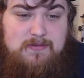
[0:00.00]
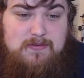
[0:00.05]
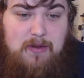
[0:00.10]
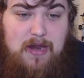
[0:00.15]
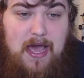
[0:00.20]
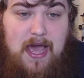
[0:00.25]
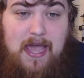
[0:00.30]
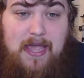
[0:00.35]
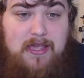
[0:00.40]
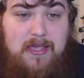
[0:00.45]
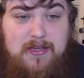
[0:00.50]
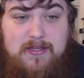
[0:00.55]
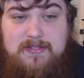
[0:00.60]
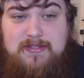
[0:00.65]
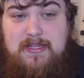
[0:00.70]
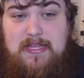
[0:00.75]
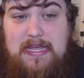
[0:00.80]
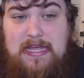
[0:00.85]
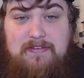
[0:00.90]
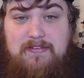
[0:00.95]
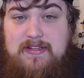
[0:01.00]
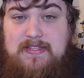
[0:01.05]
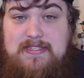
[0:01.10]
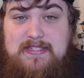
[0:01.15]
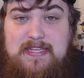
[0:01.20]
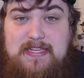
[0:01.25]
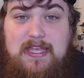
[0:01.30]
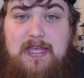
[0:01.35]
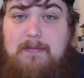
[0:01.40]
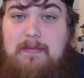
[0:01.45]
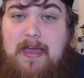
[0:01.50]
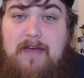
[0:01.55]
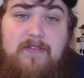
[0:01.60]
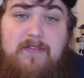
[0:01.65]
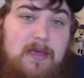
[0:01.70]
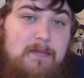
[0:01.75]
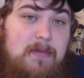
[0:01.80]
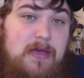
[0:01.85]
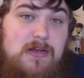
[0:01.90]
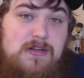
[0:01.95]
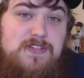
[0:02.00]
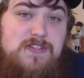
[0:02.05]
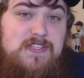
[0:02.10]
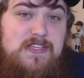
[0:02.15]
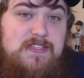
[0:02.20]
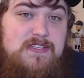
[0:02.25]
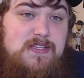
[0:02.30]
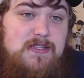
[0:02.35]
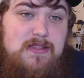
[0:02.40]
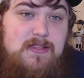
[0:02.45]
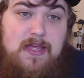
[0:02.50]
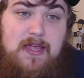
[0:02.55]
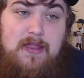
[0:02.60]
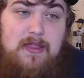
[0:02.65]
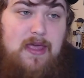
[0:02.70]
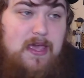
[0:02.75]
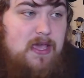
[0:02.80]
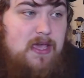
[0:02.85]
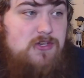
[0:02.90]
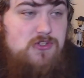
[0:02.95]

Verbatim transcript: but I could even see him having a better season than like